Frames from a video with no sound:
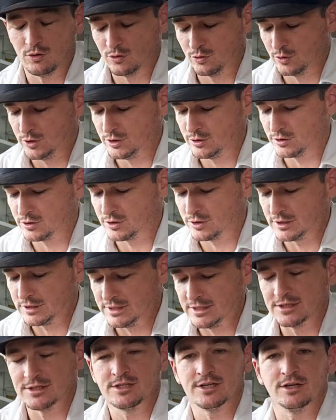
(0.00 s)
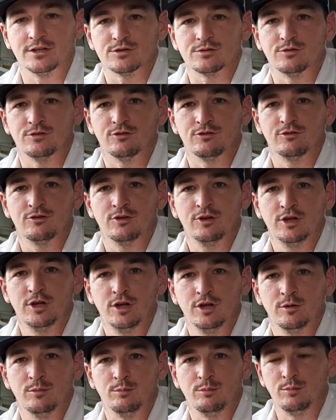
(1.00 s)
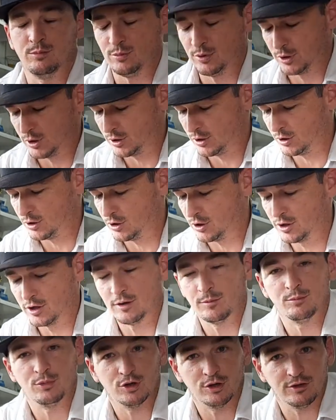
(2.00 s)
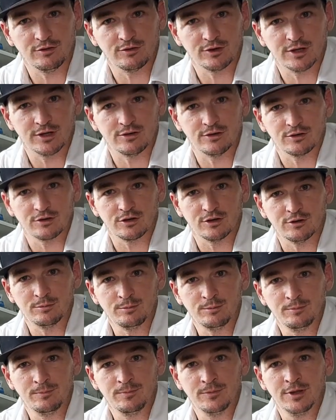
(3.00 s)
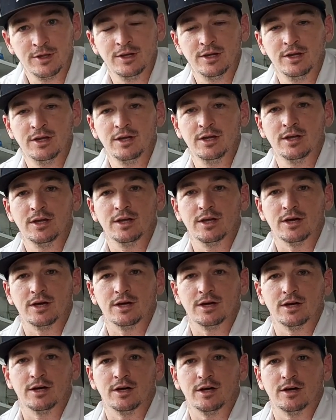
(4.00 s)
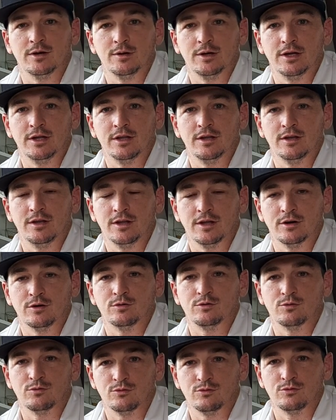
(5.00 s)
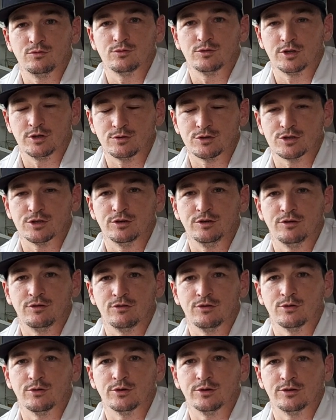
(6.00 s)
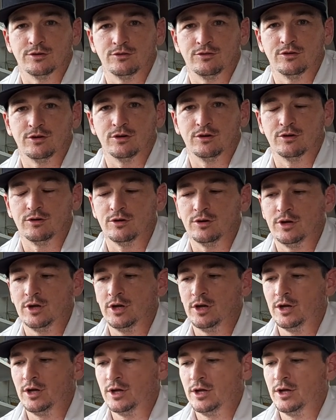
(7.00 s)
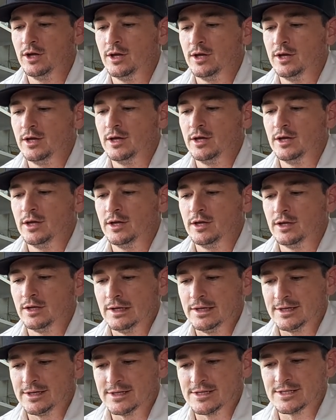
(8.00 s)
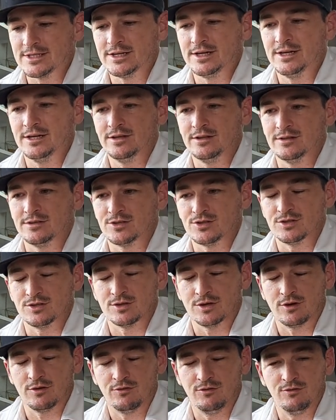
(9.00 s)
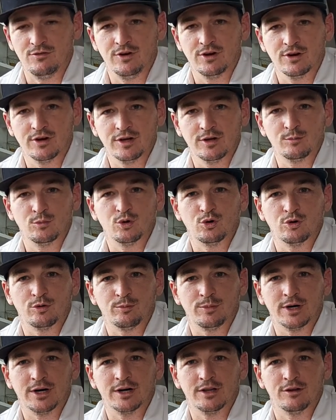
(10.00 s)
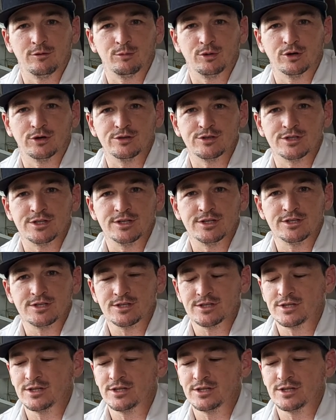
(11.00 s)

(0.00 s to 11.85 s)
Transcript: you can get in touch with birdiefire.com uh, and they'll they'll show you through it. So like I say, this is a very important part of the process,